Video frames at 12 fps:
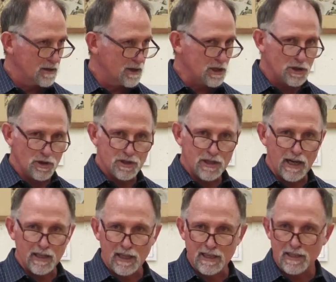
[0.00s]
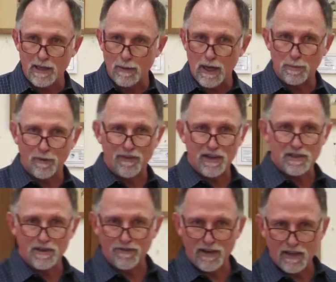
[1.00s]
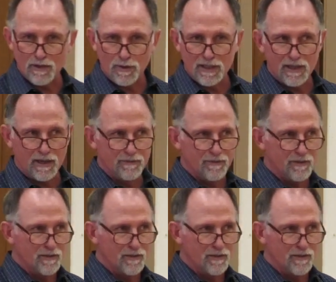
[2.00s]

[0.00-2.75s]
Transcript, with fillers: Does yours say, unless they made a profession of faith at one time?